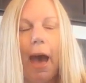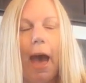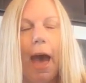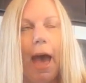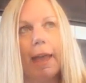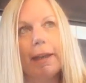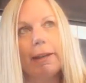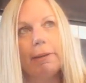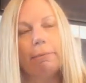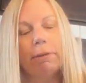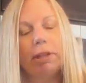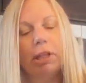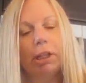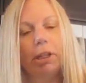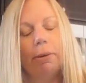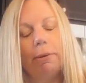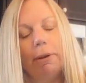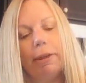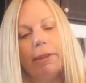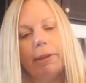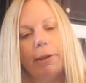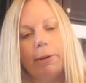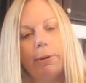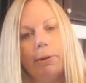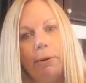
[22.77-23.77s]
I am here
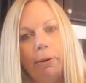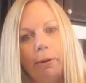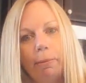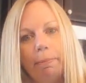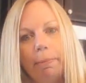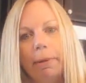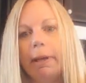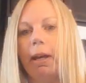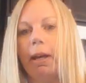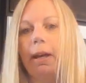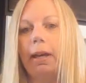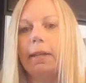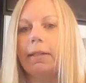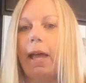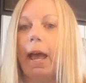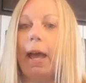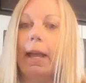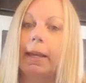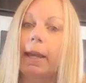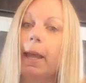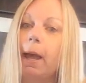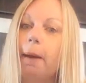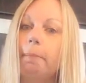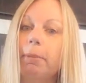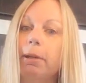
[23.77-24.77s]
with you because
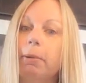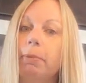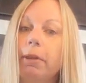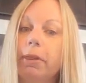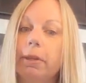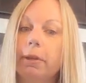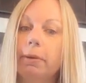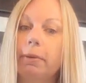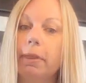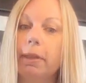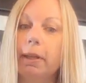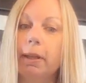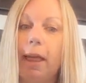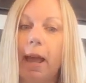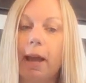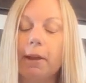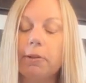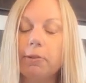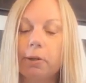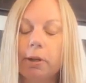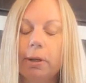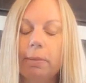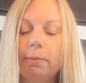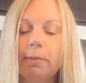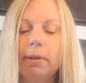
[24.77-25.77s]
I can't be with you in the
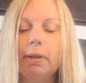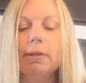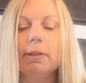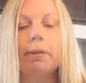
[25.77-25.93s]
classroom,